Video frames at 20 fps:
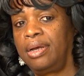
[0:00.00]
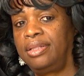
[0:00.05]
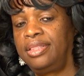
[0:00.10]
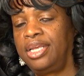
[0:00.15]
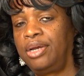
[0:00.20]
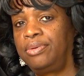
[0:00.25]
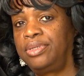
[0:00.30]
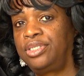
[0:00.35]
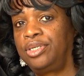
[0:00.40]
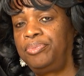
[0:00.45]

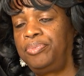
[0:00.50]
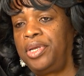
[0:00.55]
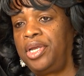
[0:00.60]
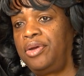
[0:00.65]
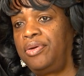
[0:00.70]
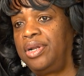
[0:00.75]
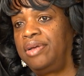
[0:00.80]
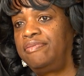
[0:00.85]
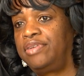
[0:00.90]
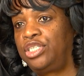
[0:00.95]
There was a
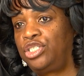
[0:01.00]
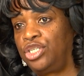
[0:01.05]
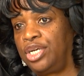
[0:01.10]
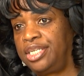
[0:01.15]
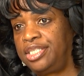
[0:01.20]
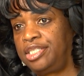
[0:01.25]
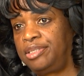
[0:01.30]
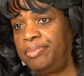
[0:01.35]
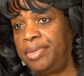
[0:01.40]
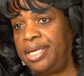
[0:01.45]
period of
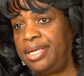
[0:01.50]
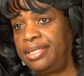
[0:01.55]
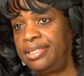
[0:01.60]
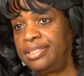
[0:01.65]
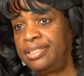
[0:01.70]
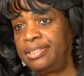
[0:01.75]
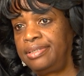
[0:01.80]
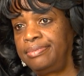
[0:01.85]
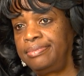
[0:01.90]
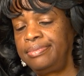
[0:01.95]

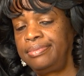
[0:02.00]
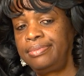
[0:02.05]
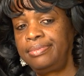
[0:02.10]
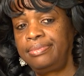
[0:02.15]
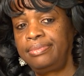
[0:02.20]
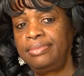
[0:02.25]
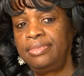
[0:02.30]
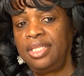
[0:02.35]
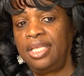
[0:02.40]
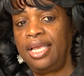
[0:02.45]
adjustment.
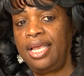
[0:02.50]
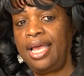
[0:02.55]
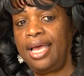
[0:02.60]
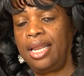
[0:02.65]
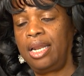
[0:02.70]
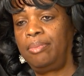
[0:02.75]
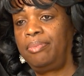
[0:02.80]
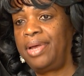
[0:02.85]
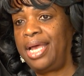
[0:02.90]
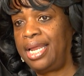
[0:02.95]
They
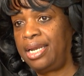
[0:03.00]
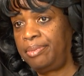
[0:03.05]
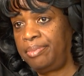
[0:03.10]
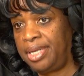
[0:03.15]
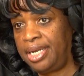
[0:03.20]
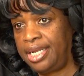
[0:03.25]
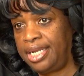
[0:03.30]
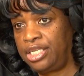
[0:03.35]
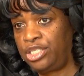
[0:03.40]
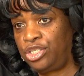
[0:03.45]
had
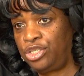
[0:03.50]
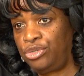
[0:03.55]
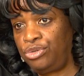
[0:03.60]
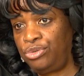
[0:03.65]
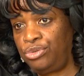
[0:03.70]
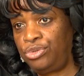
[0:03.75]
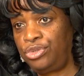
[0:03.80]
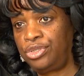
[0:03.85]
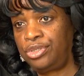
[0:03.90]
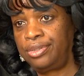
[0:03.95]
abandonment
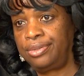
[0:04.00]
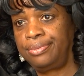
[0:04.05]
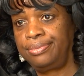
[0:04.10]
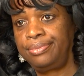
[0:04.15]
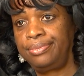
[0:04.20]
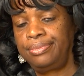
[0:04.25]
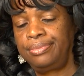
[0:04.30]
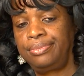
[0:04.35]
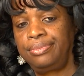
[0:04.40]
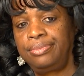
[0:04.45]
issues
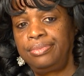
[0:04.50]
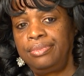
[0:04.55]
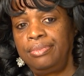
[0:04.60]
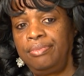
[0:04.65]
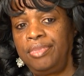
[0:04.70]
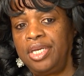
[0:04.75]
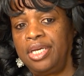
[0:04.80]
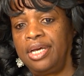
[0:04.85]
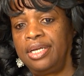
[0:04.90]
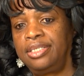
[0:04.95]

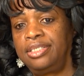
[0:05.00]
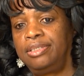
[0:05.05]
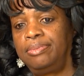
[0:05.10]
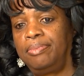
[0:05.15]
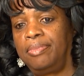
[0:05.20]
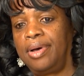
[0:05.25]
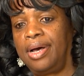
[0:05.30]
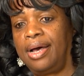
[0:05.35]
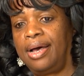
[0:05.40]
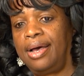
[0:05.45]
because
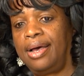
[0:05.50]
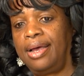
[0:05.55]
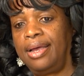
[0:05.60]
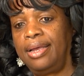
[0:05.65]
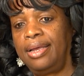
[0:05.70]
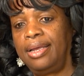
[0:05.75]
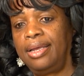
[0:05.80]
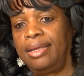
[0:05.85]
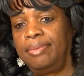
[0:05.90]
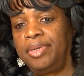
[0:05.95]

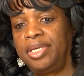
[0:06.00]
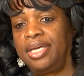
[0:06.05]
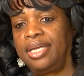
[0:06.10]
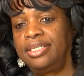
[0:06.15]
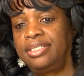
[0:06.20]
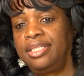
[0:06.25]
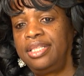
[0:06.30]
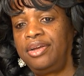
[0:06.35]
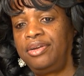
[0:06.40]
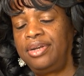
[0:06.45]

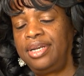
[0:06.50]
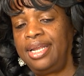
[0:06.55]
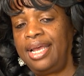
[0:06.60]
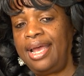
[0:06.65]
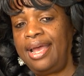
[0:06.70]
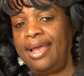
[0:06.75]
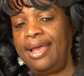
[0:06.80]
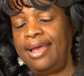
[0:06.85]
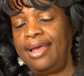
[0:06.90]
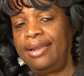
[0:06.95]
their
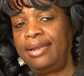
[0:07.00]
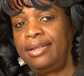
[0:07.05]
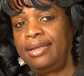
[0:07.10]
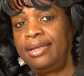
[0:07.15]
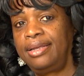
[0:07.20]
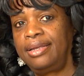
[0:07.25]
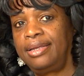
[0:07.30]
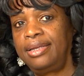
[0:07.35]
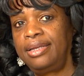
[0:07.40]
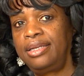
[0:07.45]
dad,
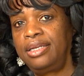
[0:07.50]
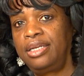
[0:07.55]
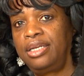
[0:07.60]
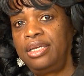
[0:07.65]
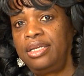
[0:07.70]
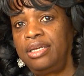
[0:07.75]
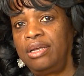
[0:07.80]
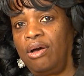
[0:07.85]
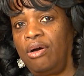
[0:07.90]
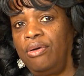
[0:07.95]

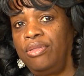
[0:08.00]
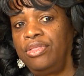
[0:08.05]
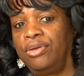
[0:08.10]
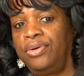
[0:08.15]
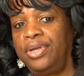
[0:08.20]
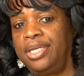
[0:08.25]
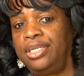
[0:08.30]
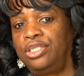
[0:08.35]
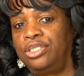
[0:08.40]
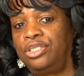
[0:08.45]

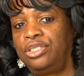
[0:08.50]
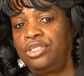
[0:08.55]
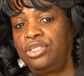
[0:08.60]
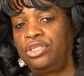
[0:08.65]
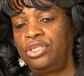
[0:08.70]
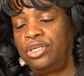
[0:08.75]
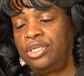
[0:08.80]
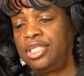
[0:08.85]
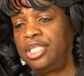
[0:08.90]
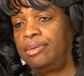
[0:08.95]
although he
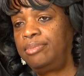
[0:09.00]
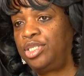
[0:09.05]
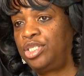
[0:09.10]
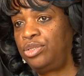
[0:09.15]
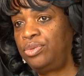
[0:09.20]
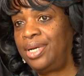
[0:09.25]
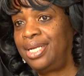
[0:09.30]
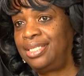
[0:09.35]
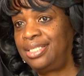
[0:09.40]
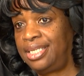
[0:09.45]
took them
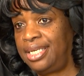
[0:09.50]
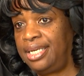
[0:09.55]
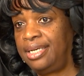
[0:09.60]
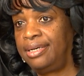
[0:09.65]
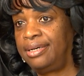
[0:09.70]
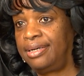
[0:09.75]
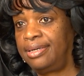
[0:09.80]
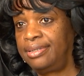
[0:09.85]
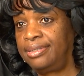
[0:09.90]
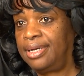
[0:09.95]
to
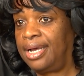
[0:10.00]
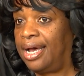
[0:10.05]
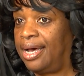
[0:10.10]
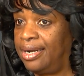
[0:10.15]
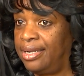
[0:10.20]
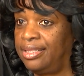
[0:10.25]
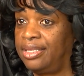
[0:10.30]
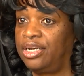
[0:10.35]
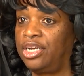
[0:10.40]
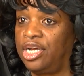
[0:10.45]
Antigua,
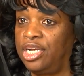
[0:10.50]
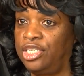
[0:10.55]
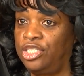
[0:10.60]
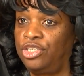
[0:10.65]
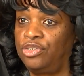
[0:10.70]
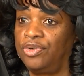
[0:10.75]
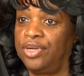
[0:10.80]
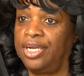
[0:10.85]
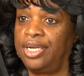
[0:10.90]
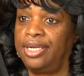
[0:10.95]
out of the
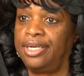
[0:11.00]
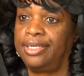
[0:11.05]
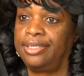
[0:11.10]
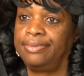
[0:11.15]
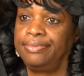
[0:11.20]
country,